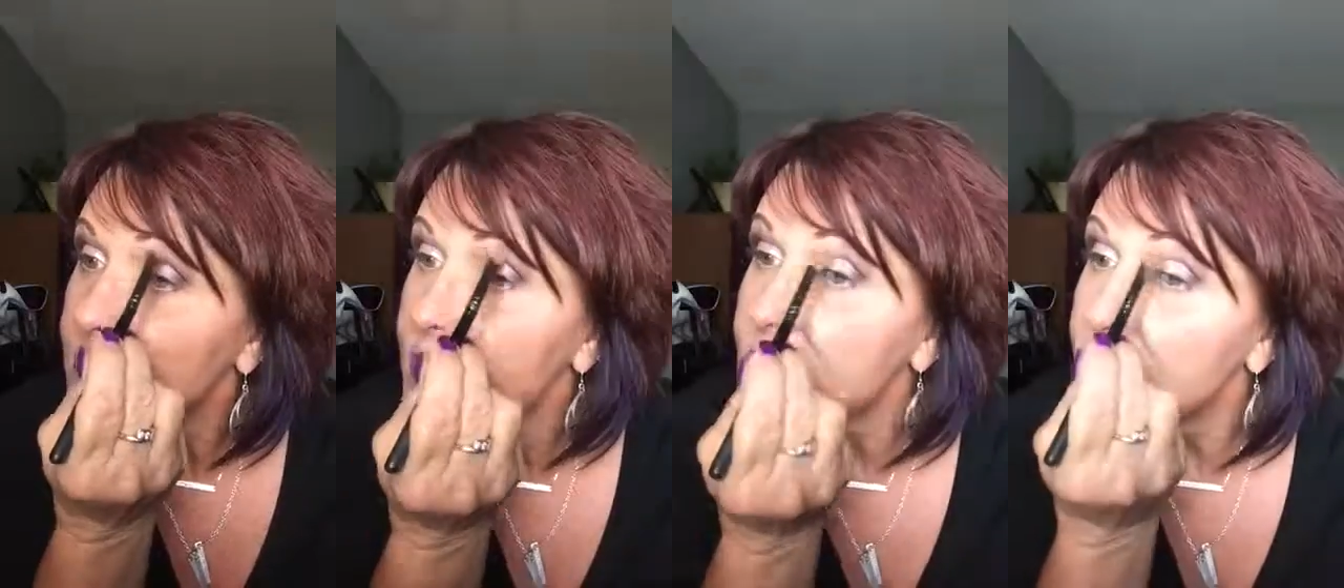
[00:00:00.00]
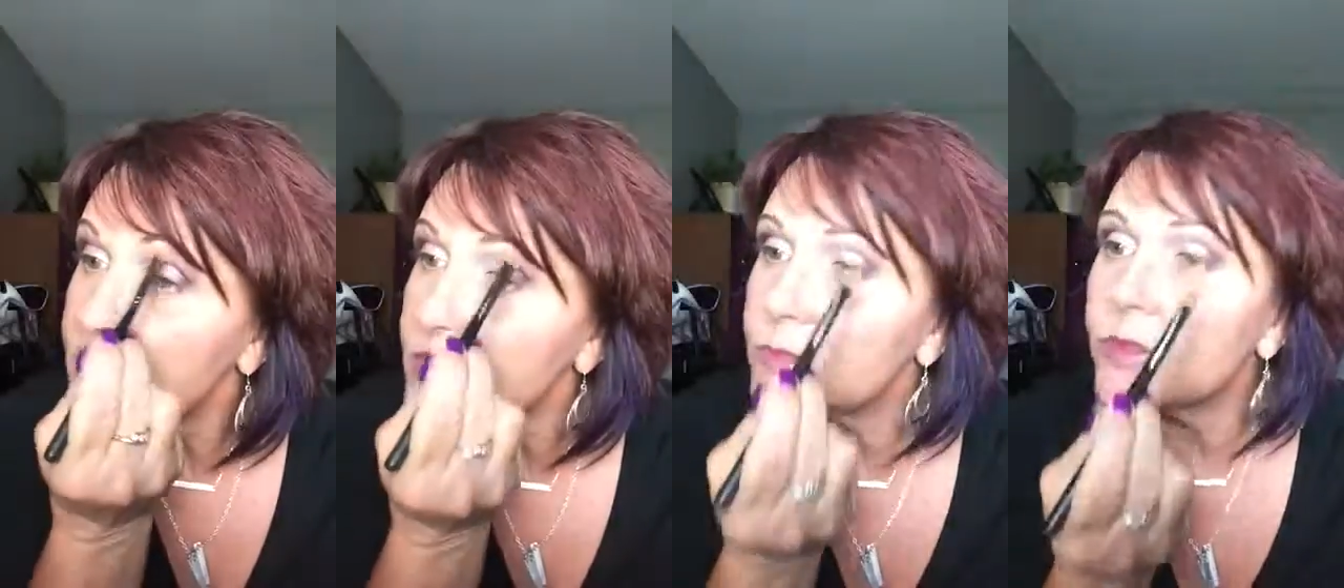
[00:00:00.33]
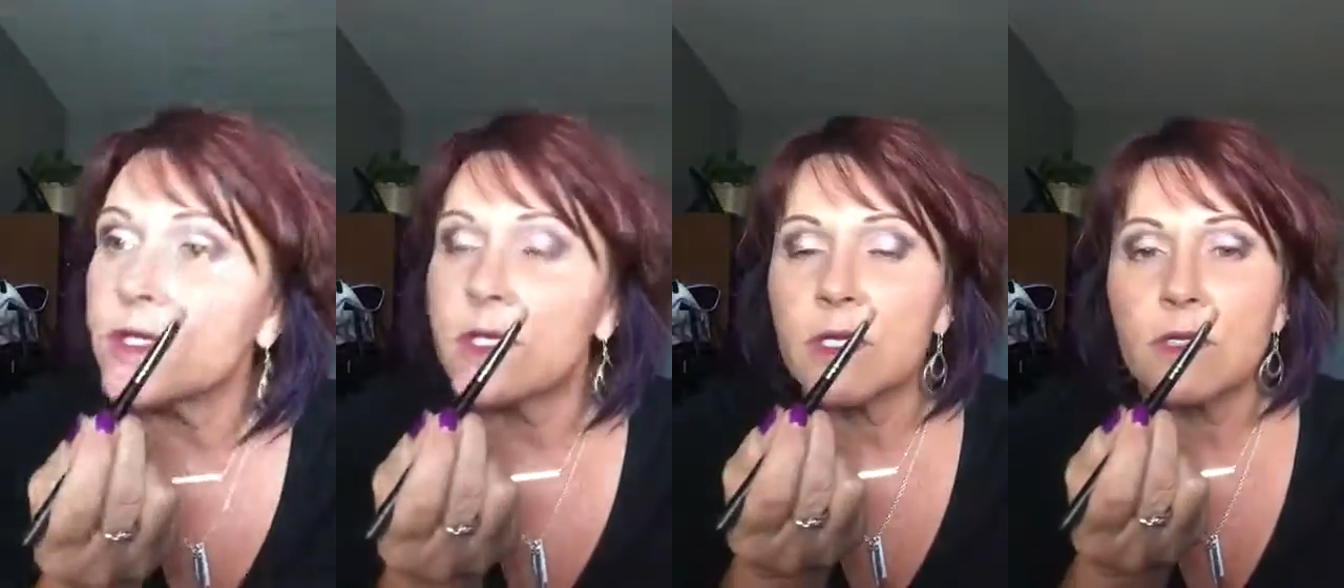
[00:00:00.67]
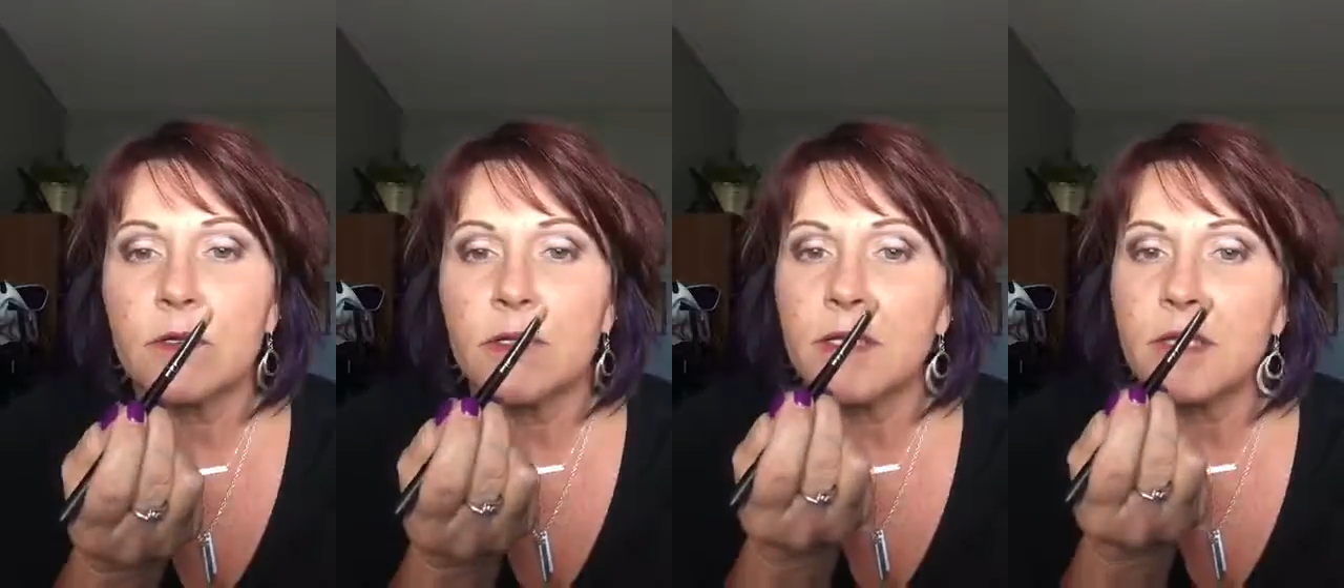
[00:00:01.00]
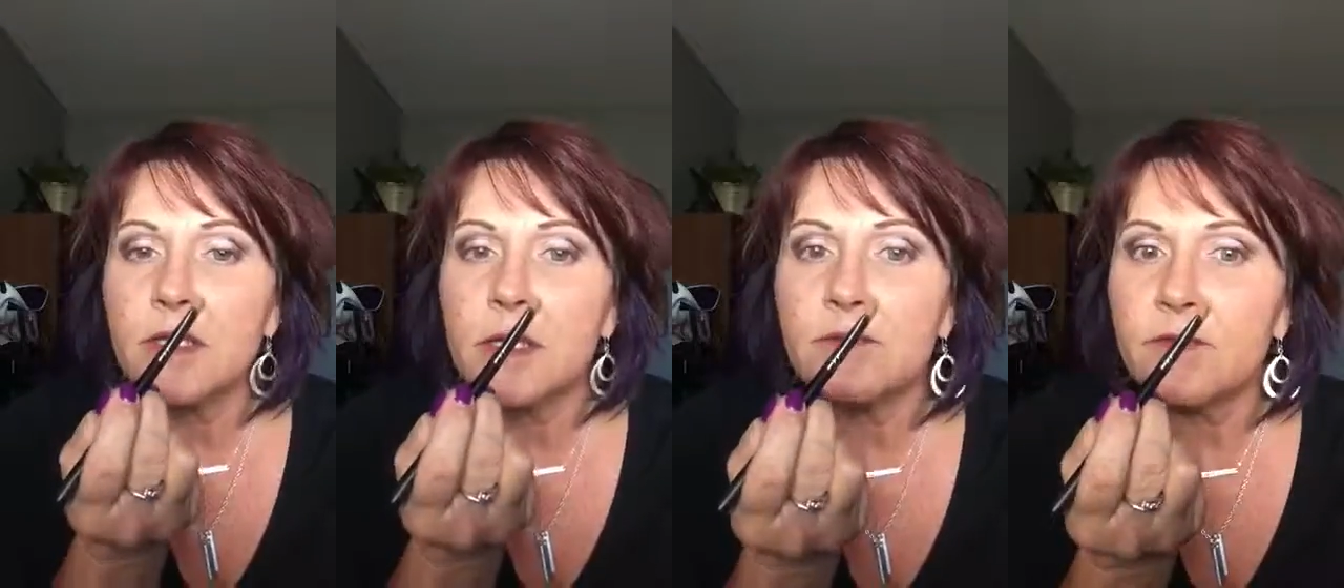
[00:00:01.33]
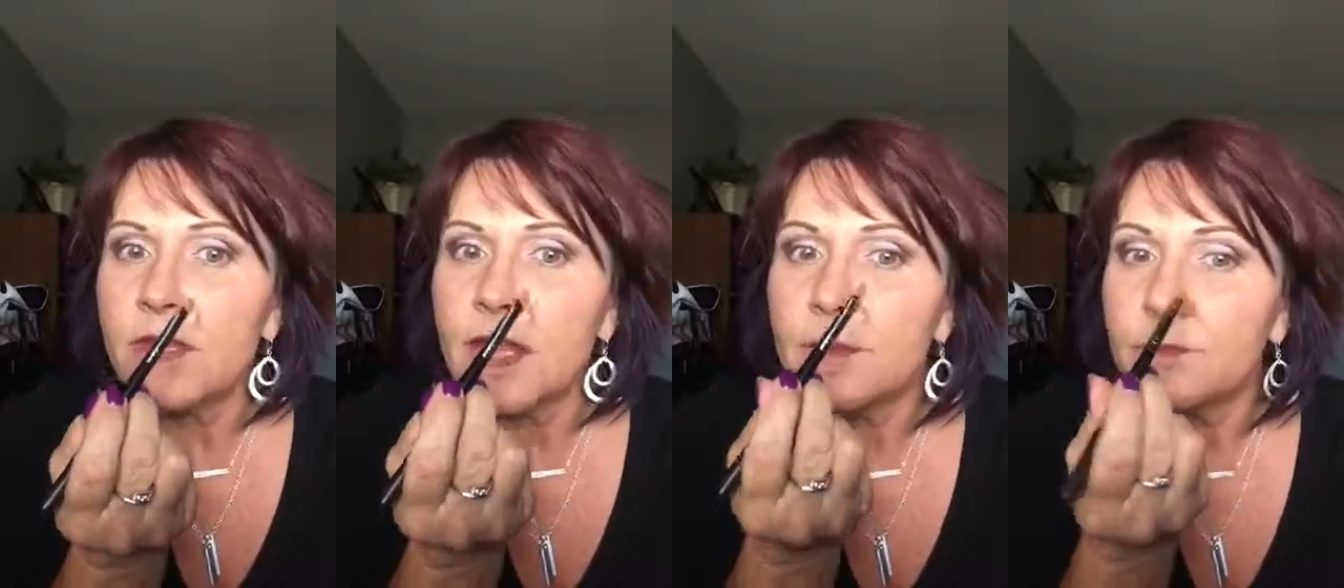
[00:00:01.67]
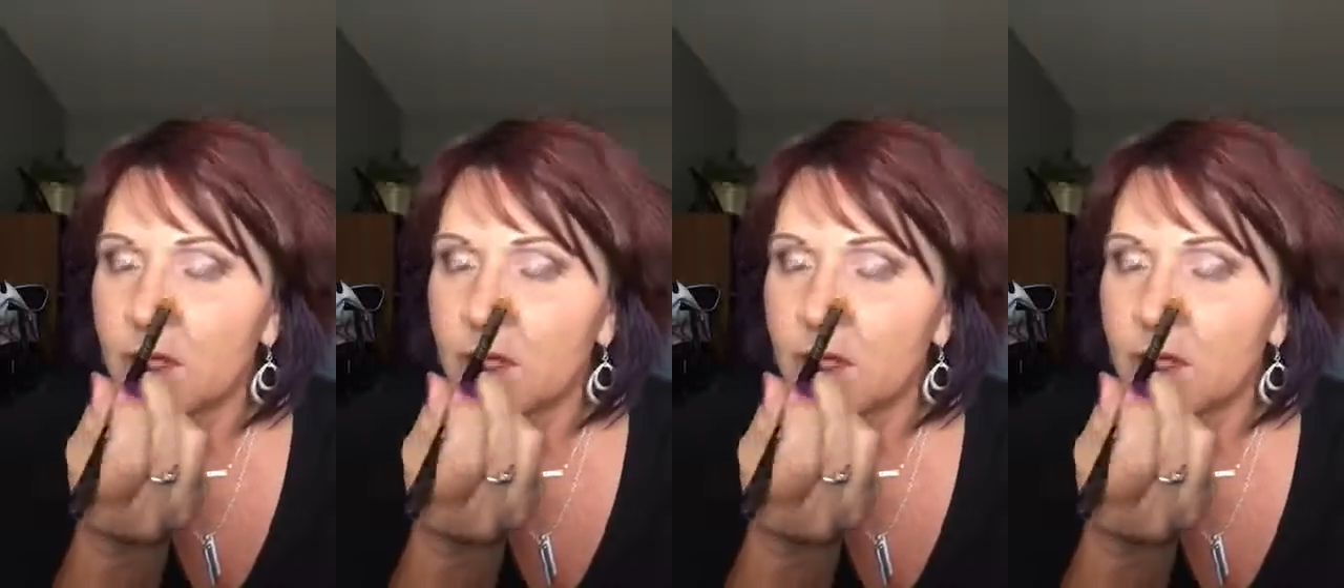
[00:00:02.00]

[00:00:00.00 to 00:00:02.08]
this is such a pretty color, and I love the